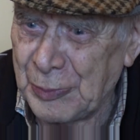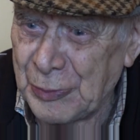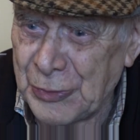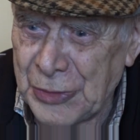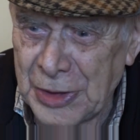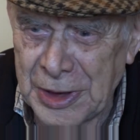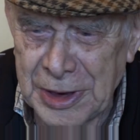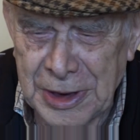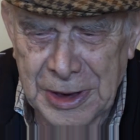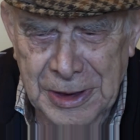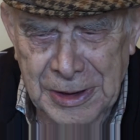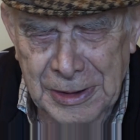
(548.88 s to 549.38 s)

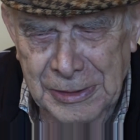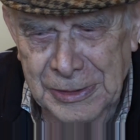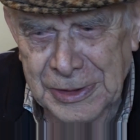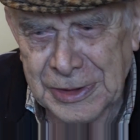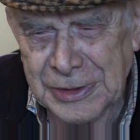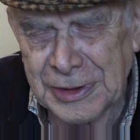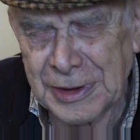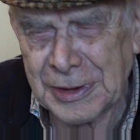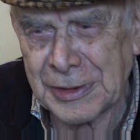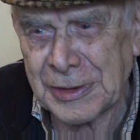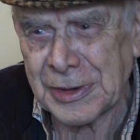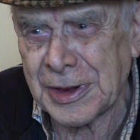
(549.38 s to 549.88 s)
things
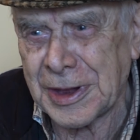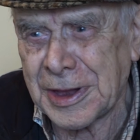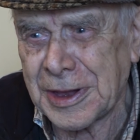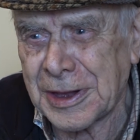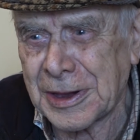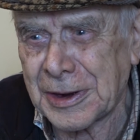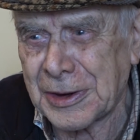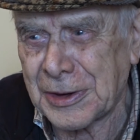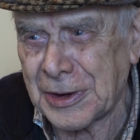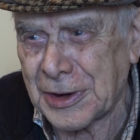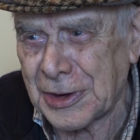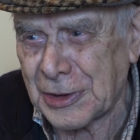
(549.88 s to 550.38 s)

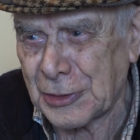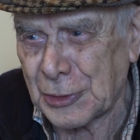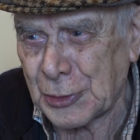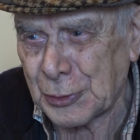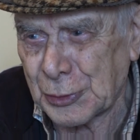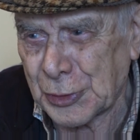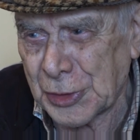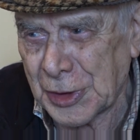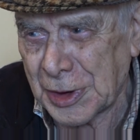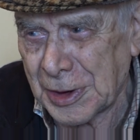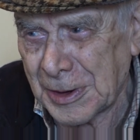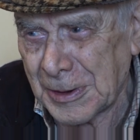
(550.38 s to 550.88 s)
there now.
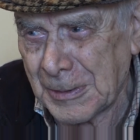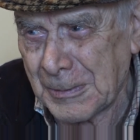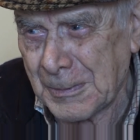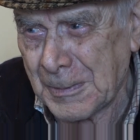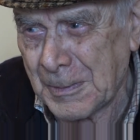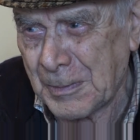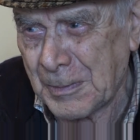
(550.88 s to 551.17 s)
The